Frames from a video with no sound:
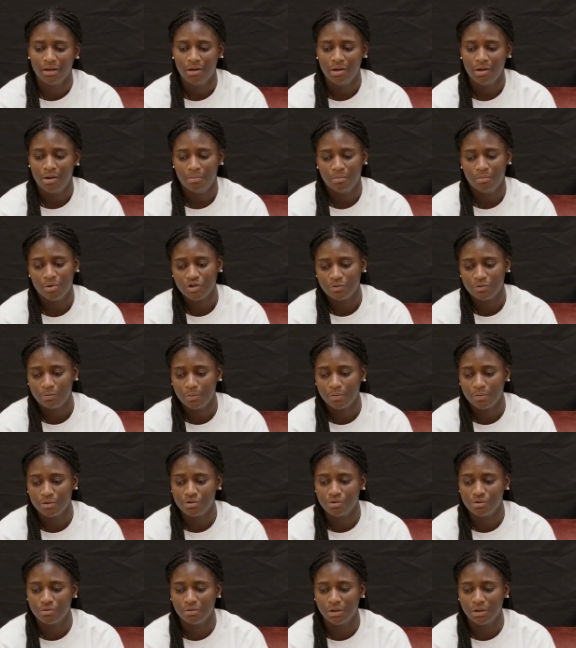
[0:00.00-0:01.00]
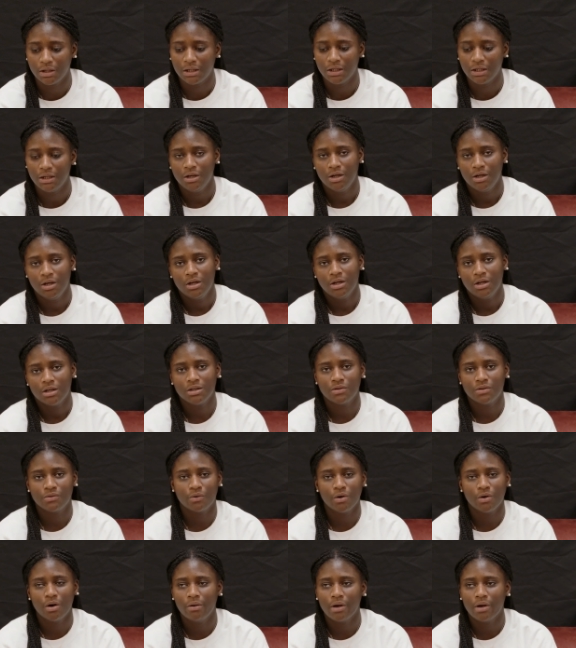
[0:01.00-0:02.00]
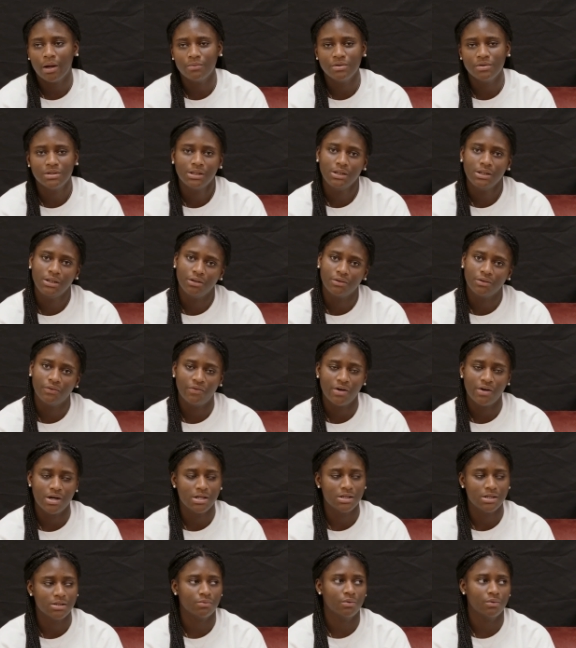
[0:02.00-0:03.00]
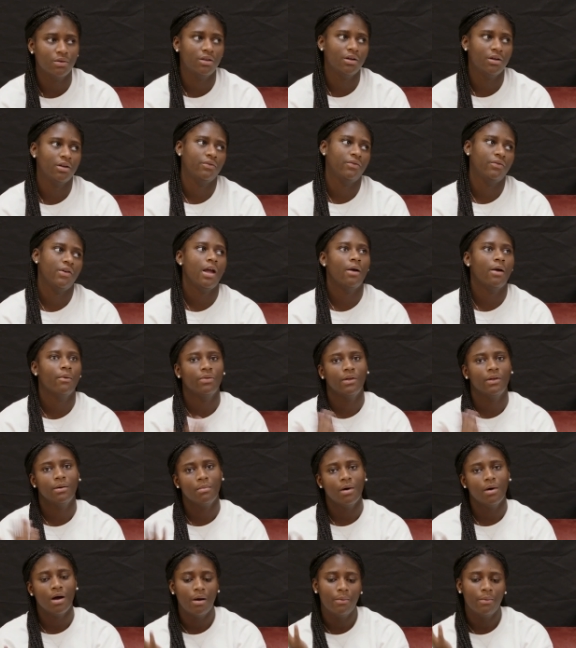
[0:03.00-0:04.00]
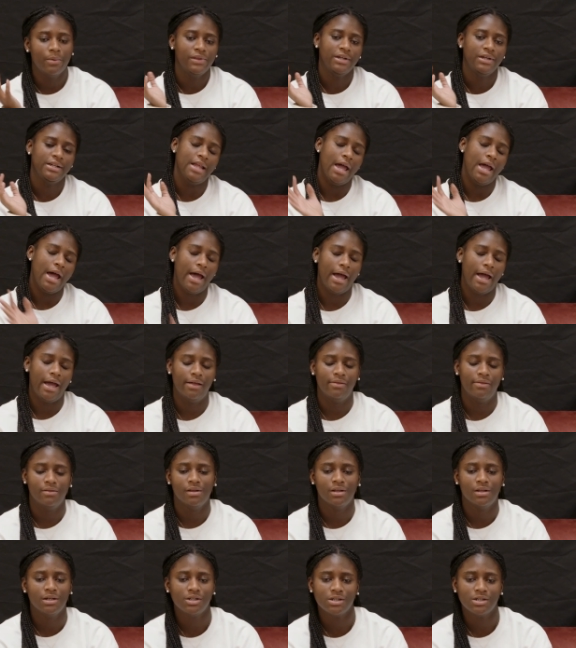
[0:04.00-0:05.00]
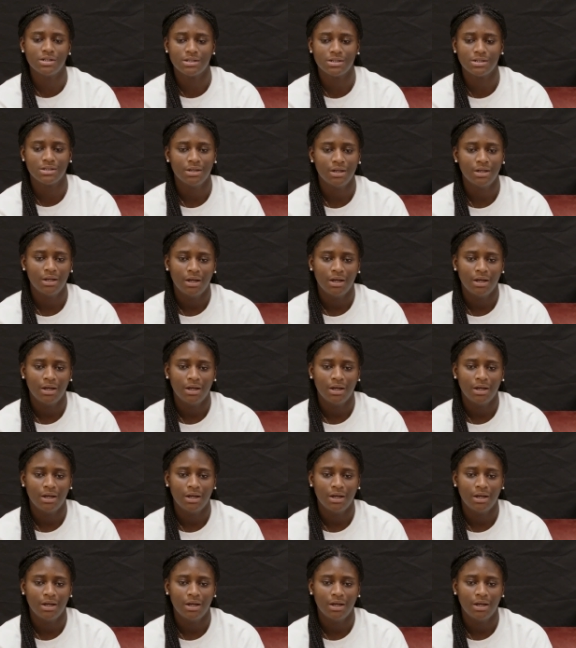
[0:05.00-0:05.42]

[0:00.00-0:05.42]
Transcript: most people do, like because growing up you see your friends with their mom and their dad, and then like just